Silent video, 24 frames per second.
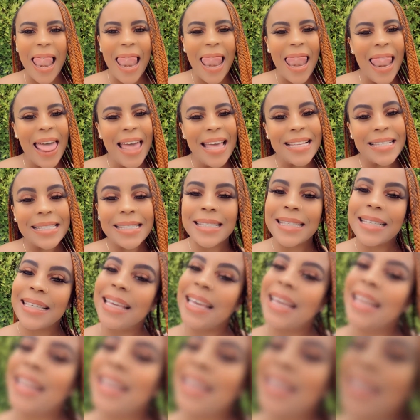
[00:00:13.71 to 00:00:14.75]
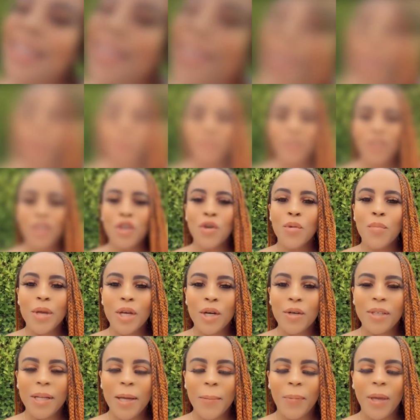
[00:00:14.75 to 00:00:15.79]
Let's get it. If you
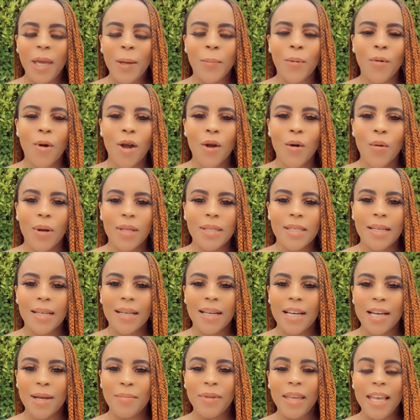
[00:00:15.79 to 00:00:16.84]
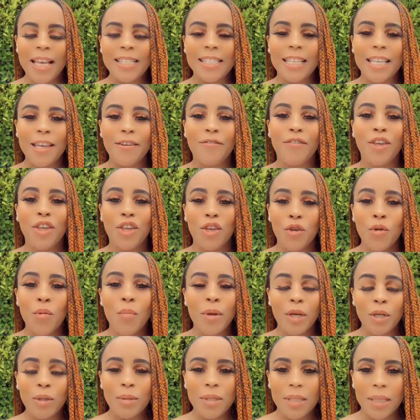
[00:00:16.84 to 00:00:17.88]
build it, people are going to come. Yes, if you
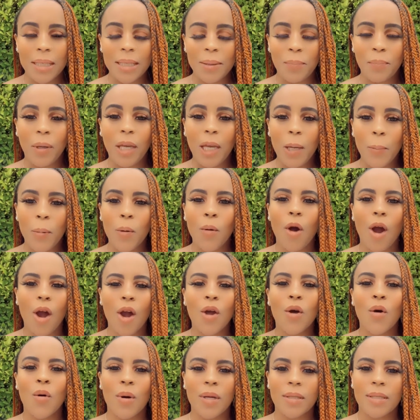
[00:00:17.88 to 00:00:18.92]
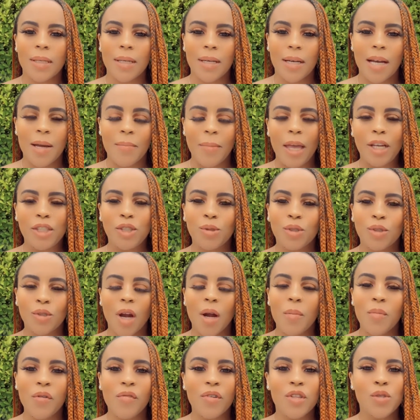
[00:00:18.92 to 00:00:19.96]
build it, people are going to come. As you
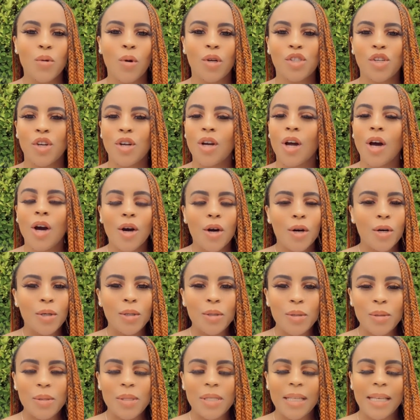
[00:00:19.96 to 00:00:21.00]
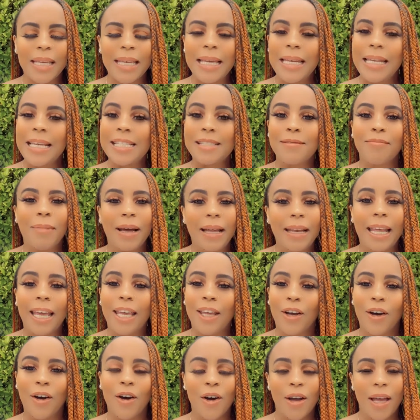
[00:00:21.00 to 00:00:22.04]
start moving towards your goals, it is Monday,
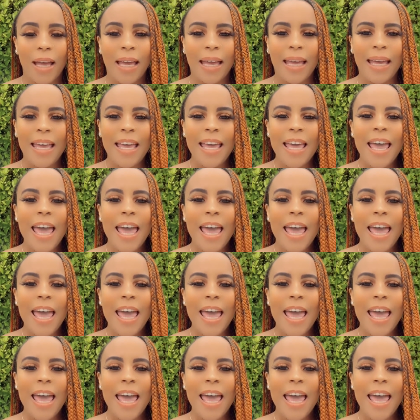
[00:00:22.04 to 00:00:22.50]
y'all, okay?